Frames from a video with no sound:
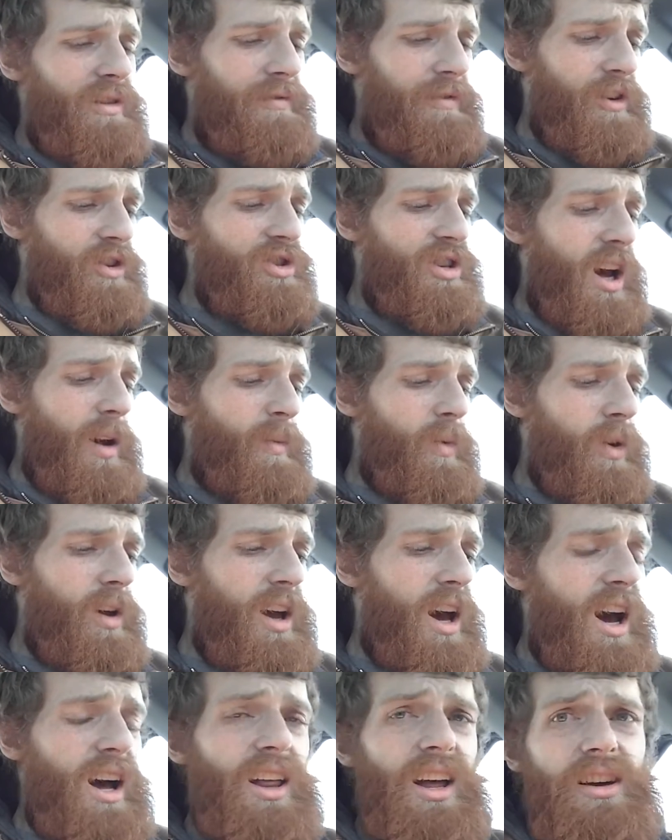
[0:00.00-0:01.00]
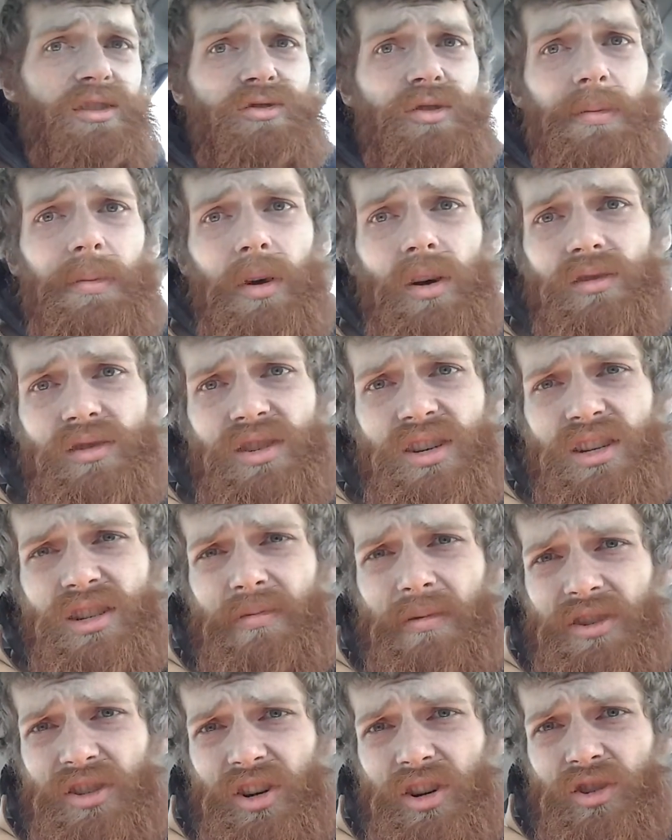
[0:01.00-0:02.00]
the first time I got an ice cream cone
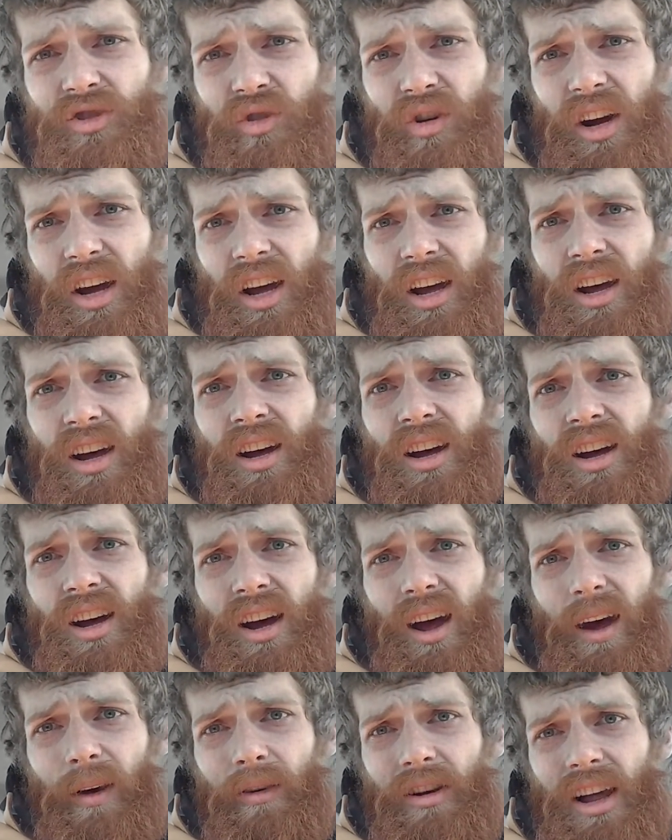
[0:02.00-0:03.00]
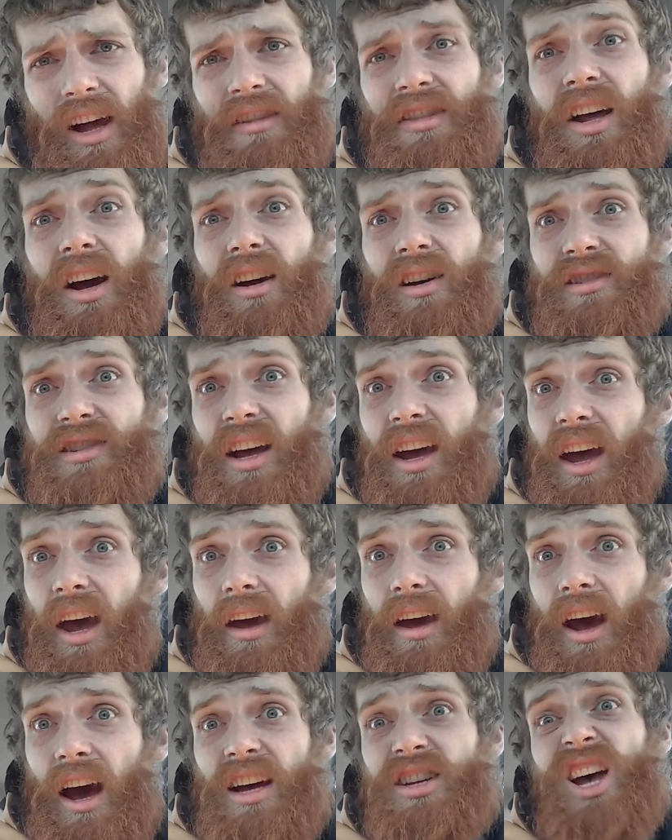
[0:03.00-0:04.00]
since my surgery, I went out there, I was like,
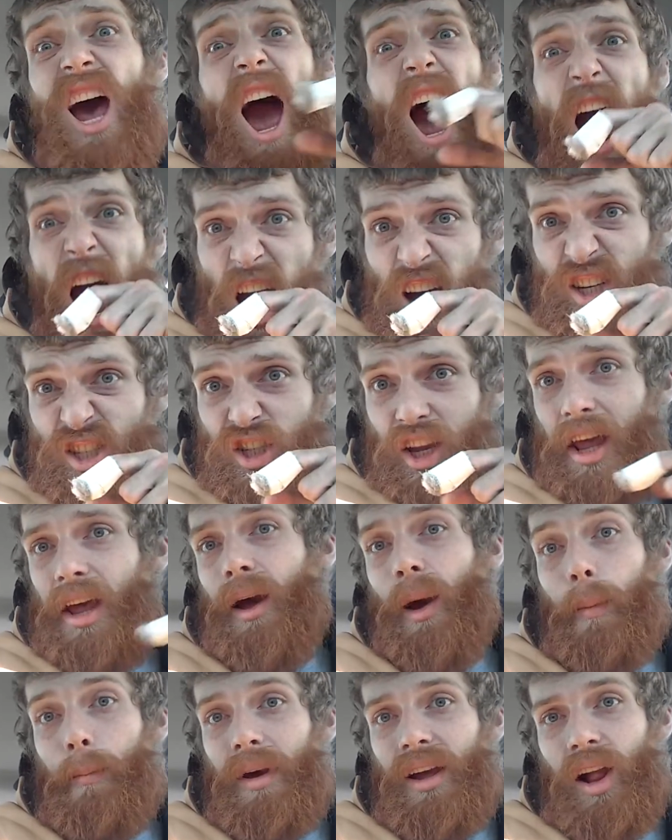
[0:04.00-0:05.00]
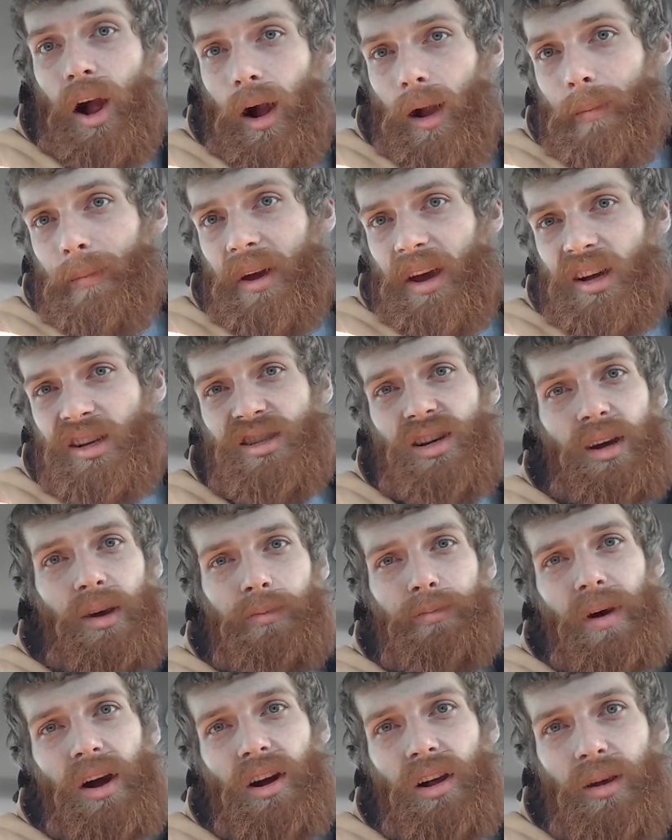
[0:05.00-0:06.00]
hey guys, and I bit on it because I
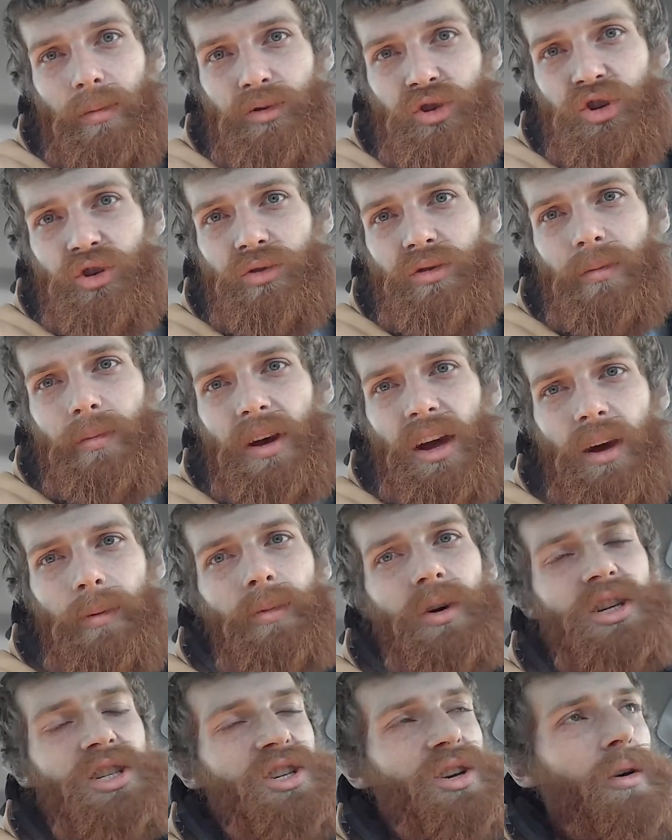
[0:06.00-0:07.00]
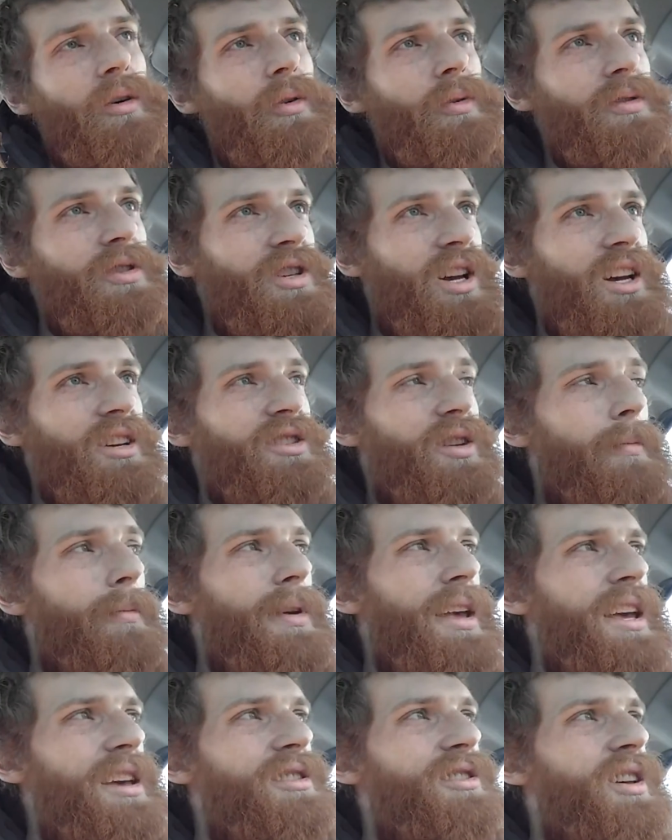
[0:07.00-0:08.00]
could barely chew to begin with, so it was like
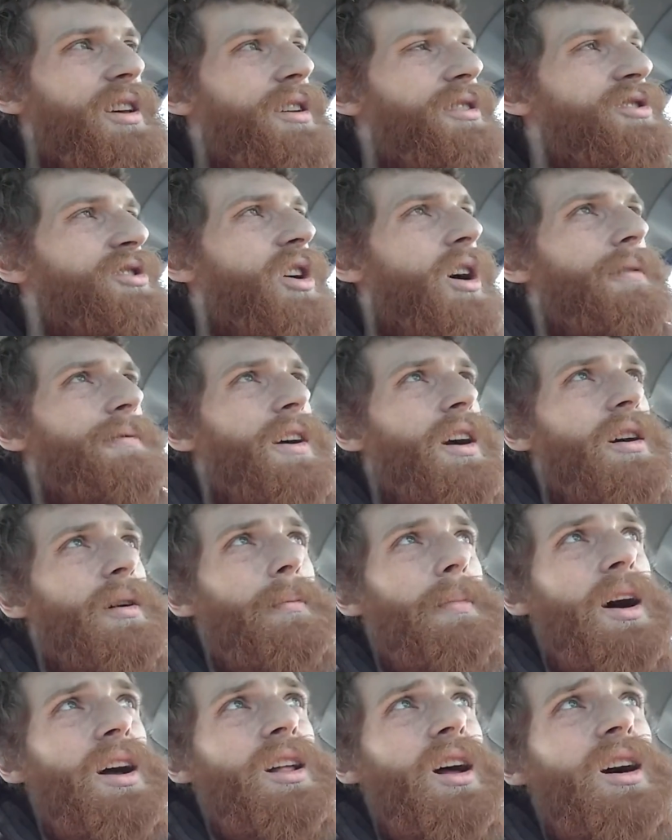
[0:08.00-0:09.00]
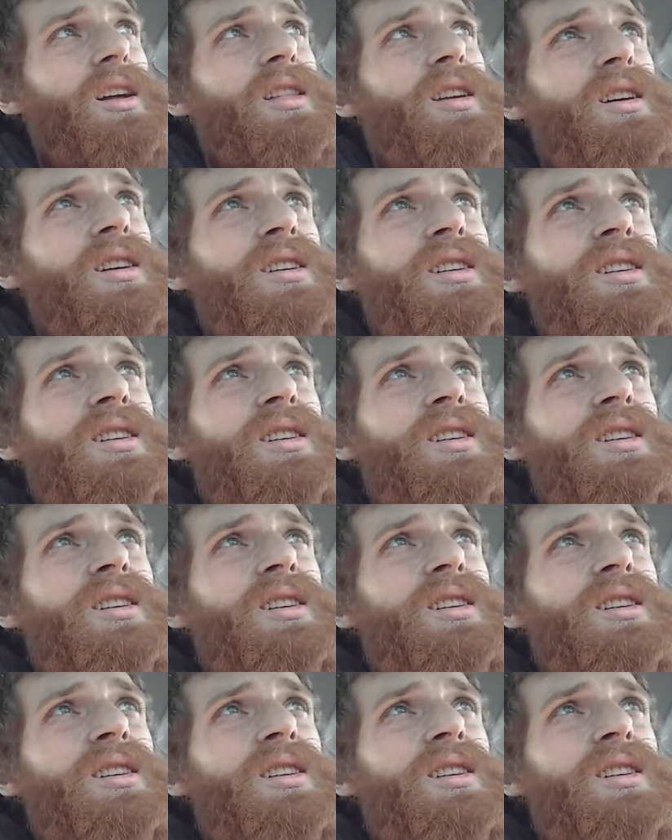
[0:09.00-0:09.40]
something easy and soft I could bite on.